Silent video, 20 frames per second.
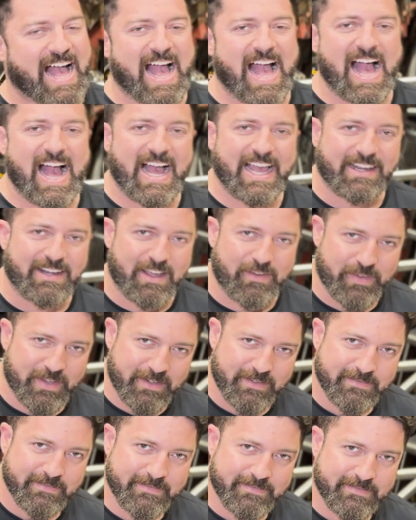I love it.
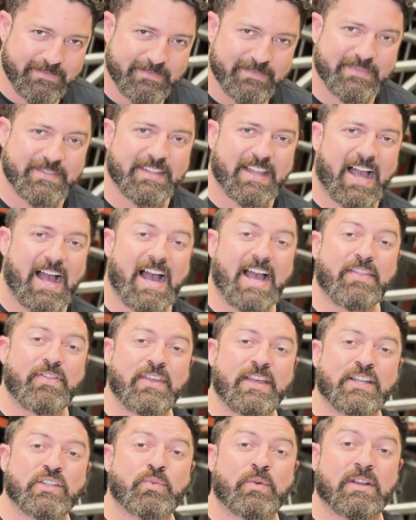I
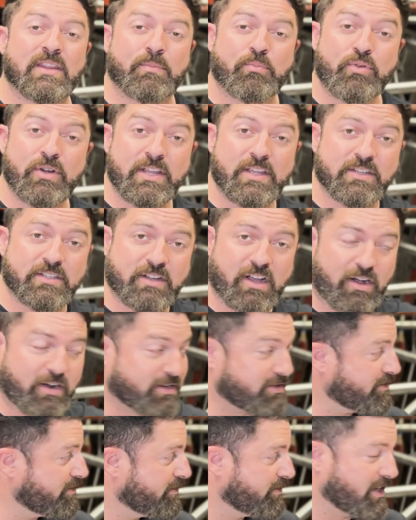think it's one of the prettiest
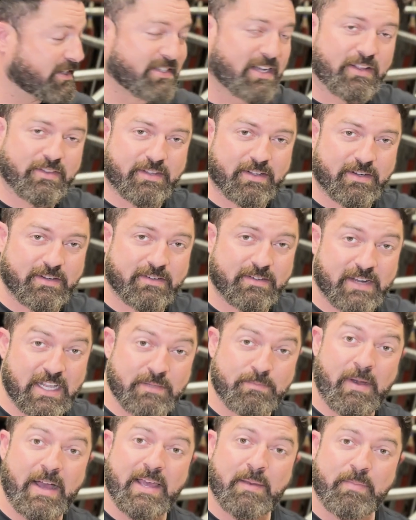cars that's out there.
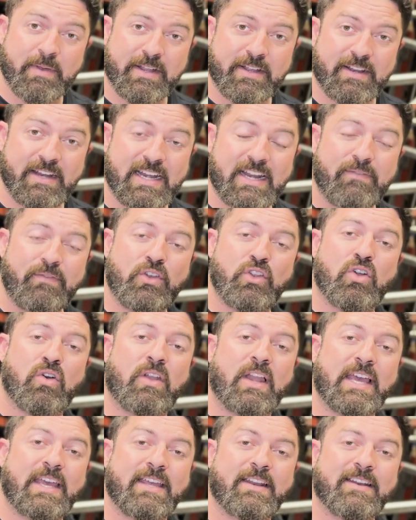That's my opinion. And if you don't
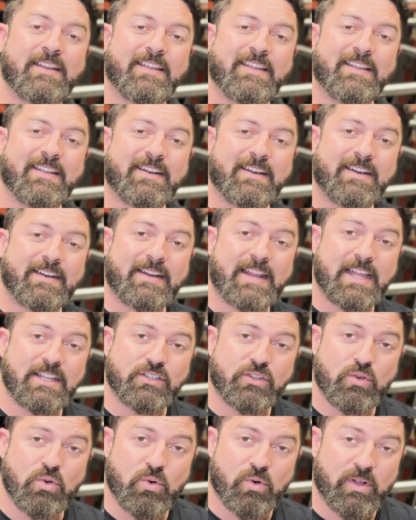like it, that's
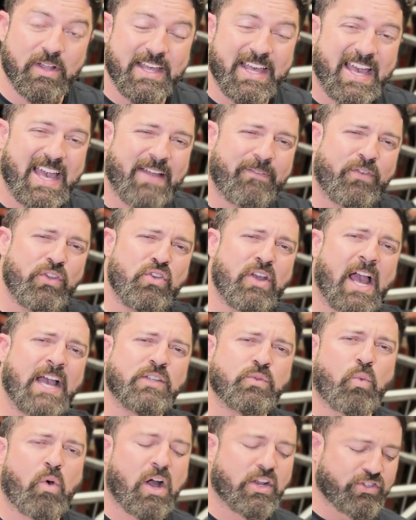cool. And for you
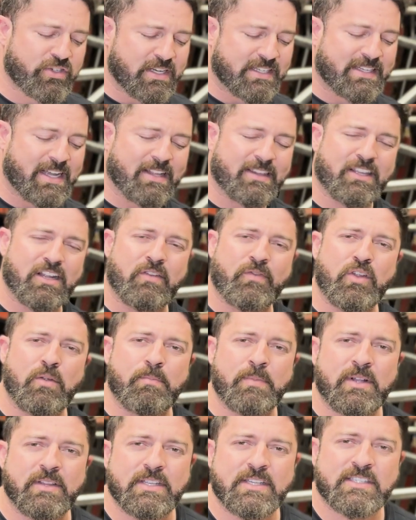guys watching this out there, if you're
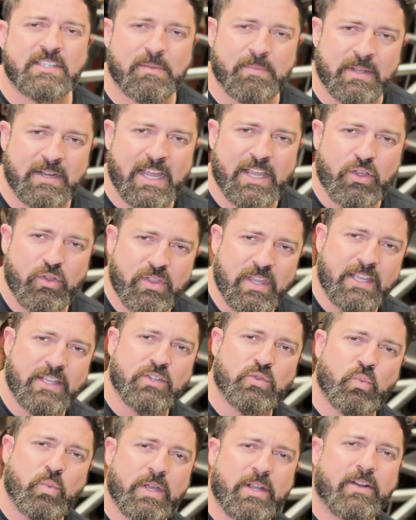building something that you think
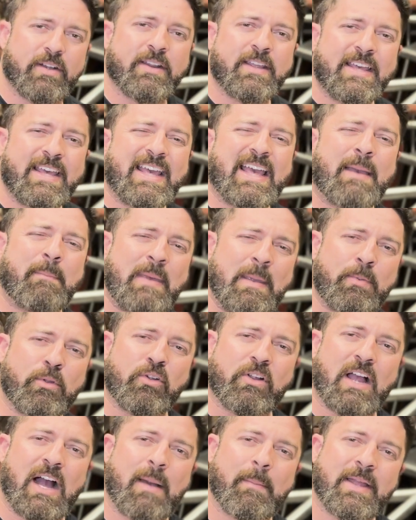is weird and people are
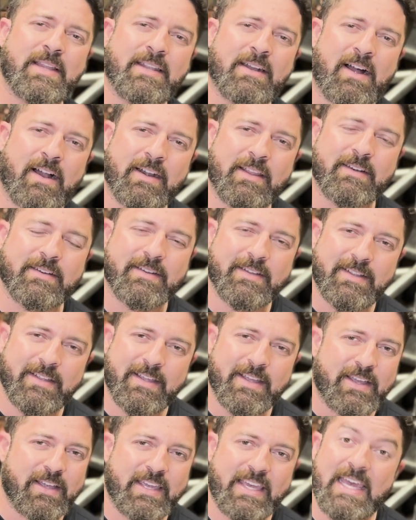commenting on it,
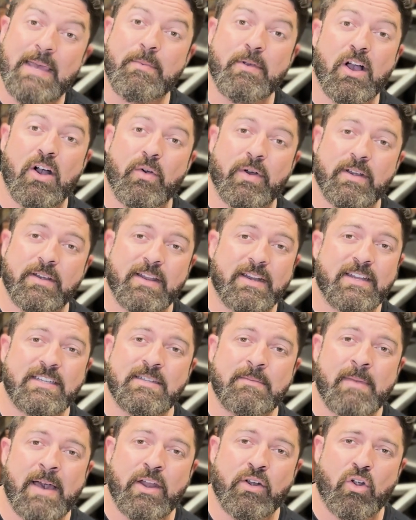keep going. It
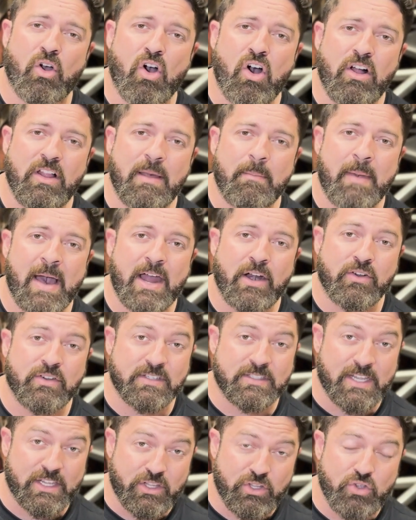doesn't matter. All that matters
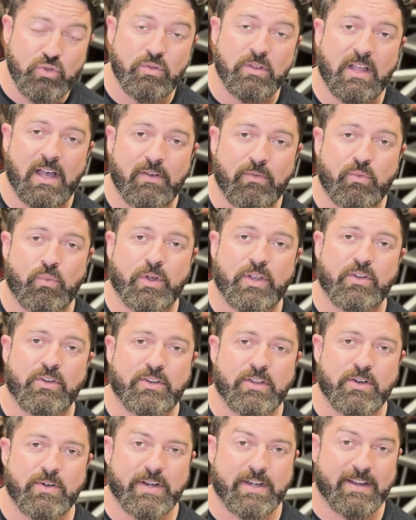is that you love what you're
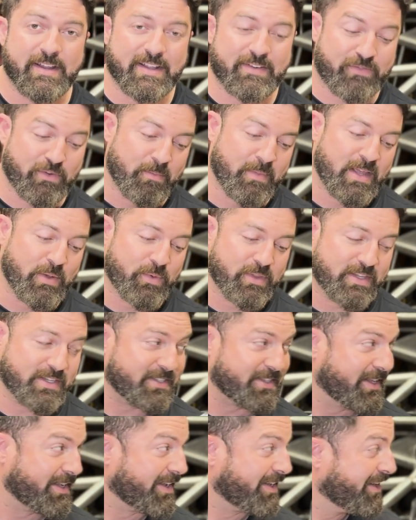doing. And for me with this
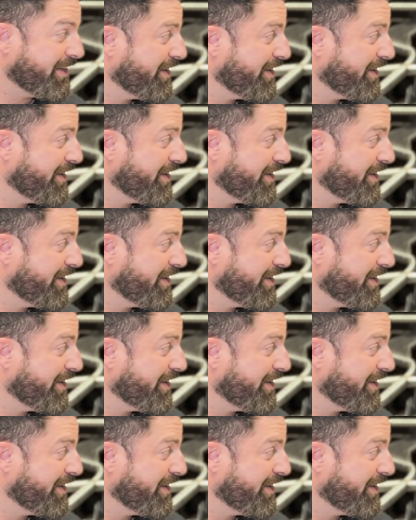thing,